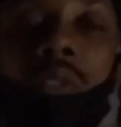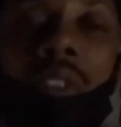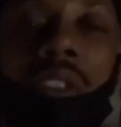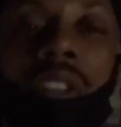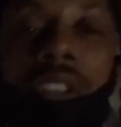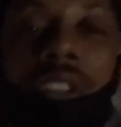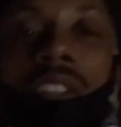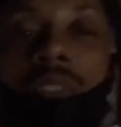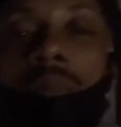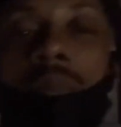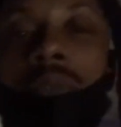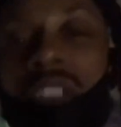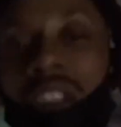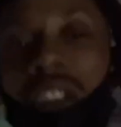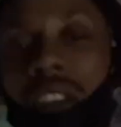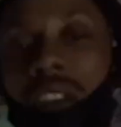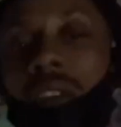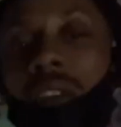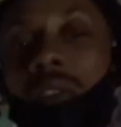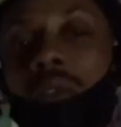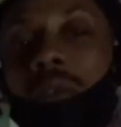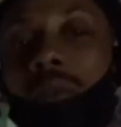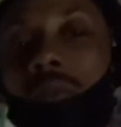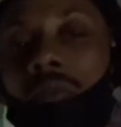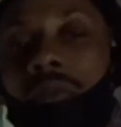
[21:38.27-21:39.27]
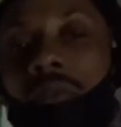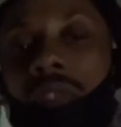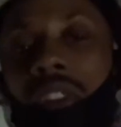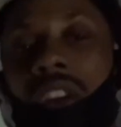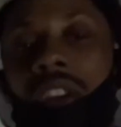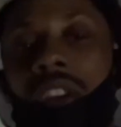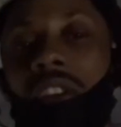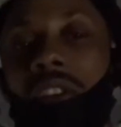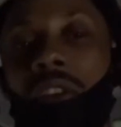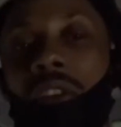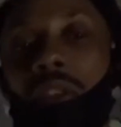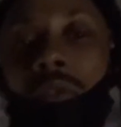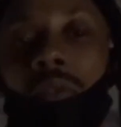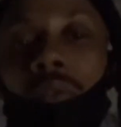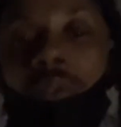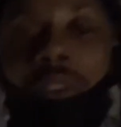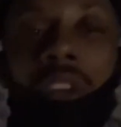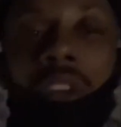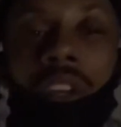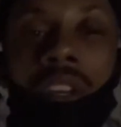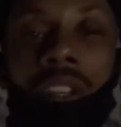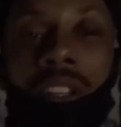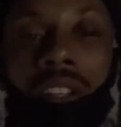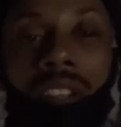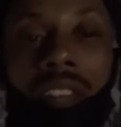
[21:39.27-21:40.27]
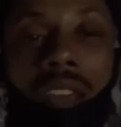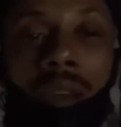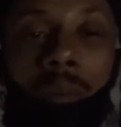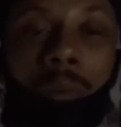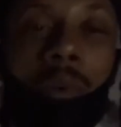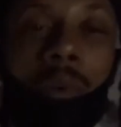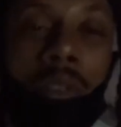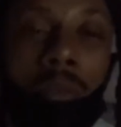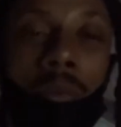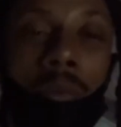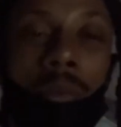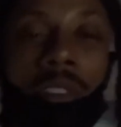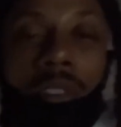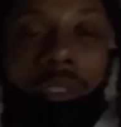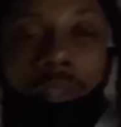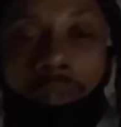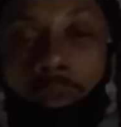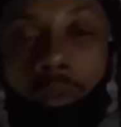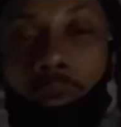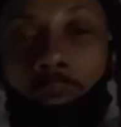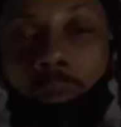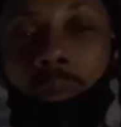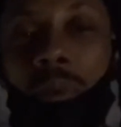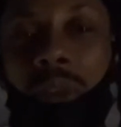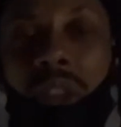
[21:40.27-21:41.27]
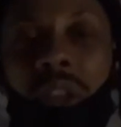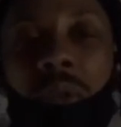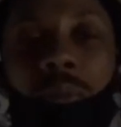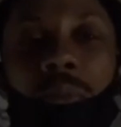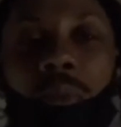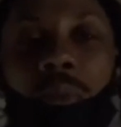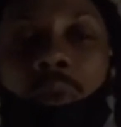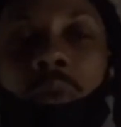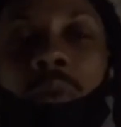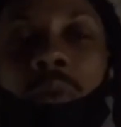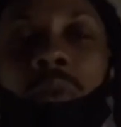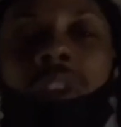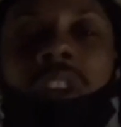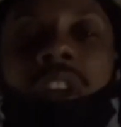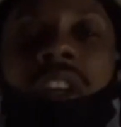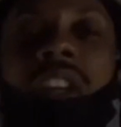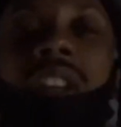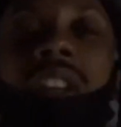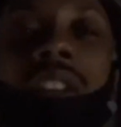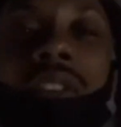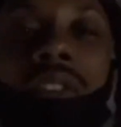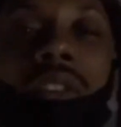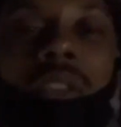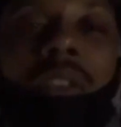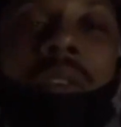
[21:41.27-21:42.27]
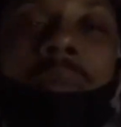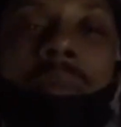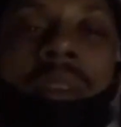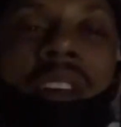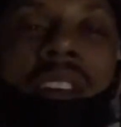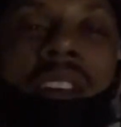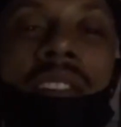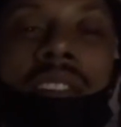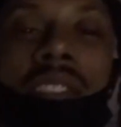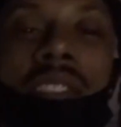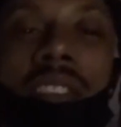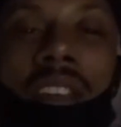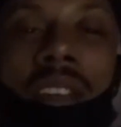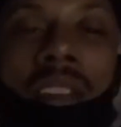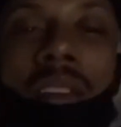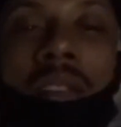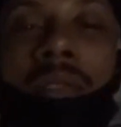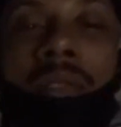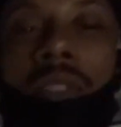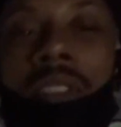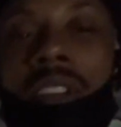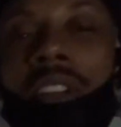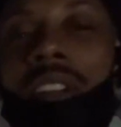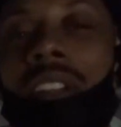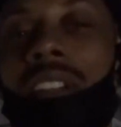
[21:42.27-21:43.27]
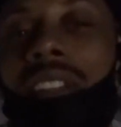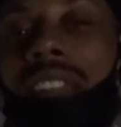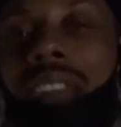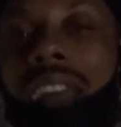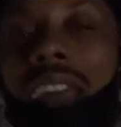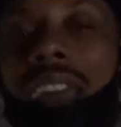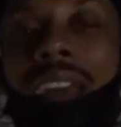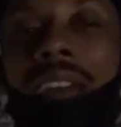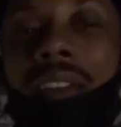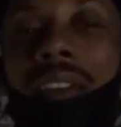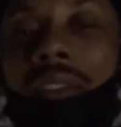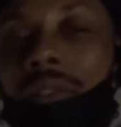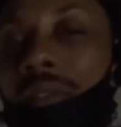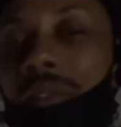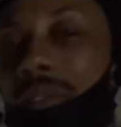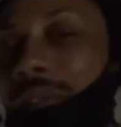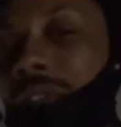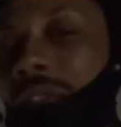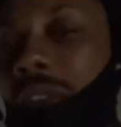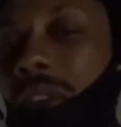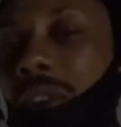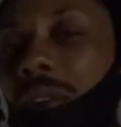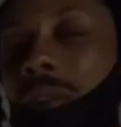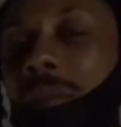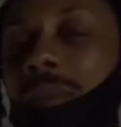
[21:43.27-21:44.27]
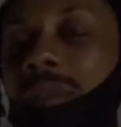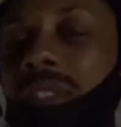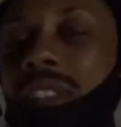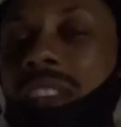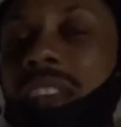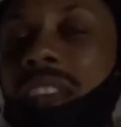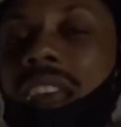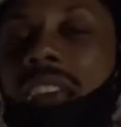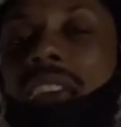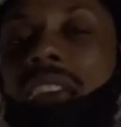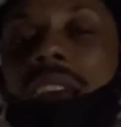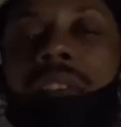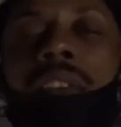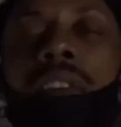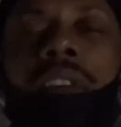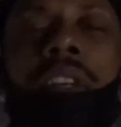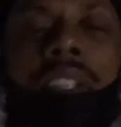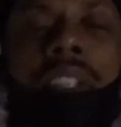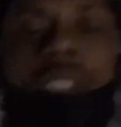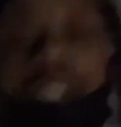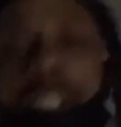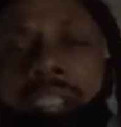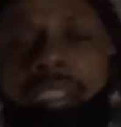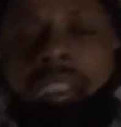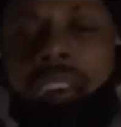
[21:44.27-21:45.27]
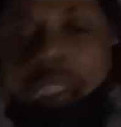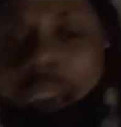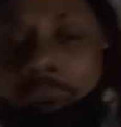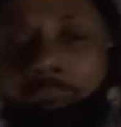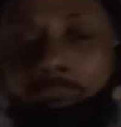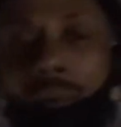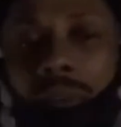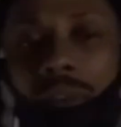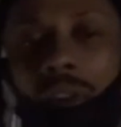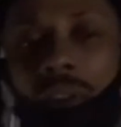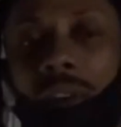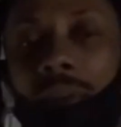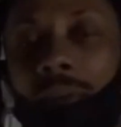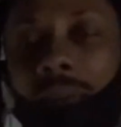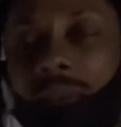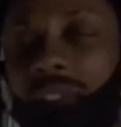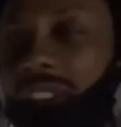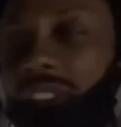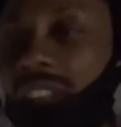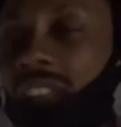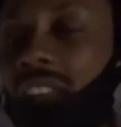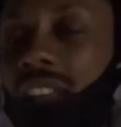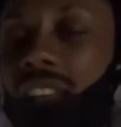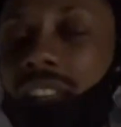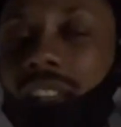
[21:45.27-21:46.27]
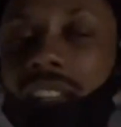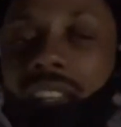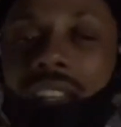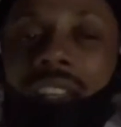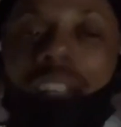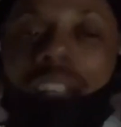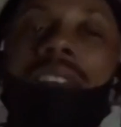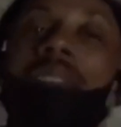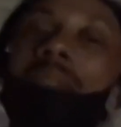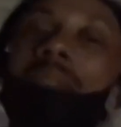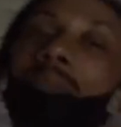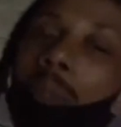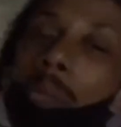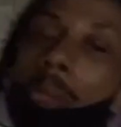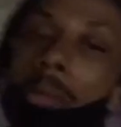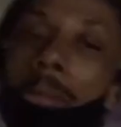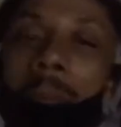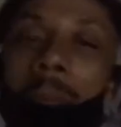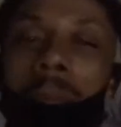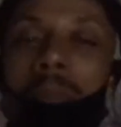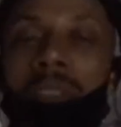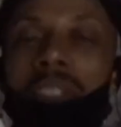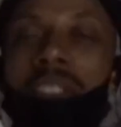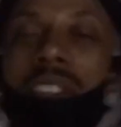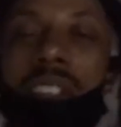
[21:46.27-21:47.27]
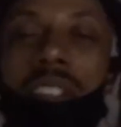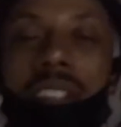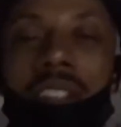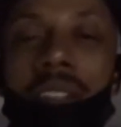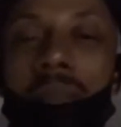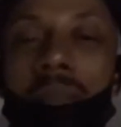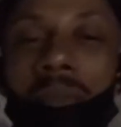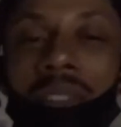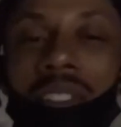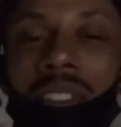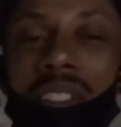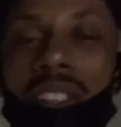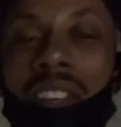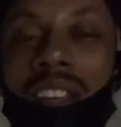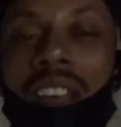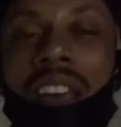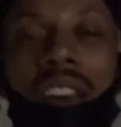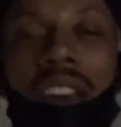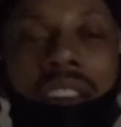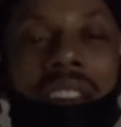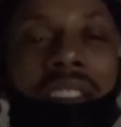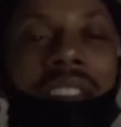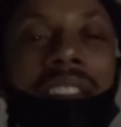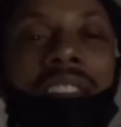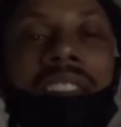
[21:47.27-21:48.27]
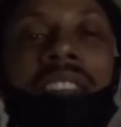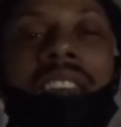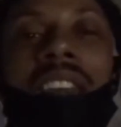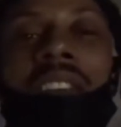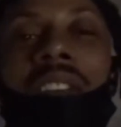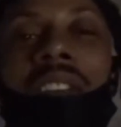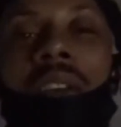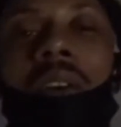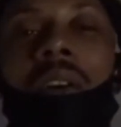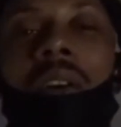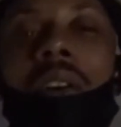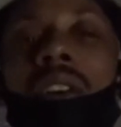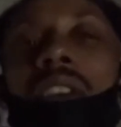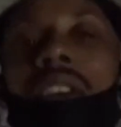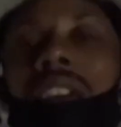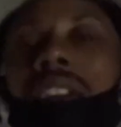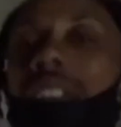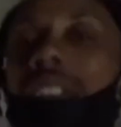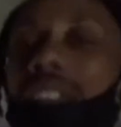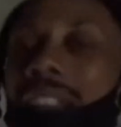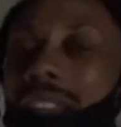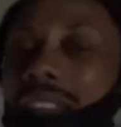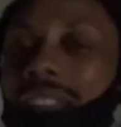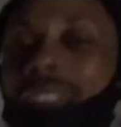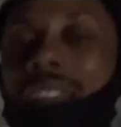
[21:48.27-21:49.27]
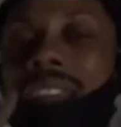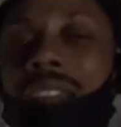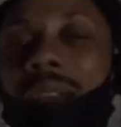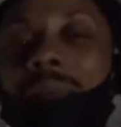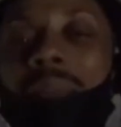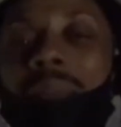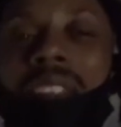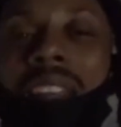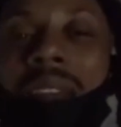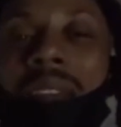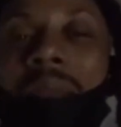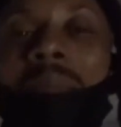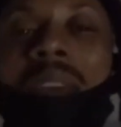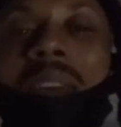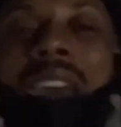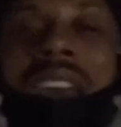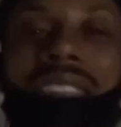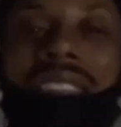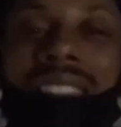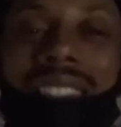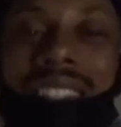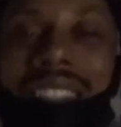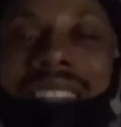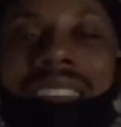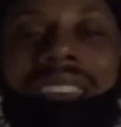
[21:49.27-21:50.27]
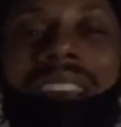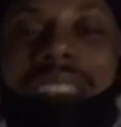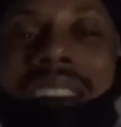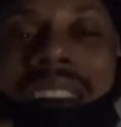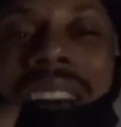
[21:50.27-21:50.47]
and chill venue, network with a few people, enjoy myself, laugh, you know what I'm saying? Have a good time, you know what I'm saying? Let me see how this thing going, and I'm gonna get back to y'all.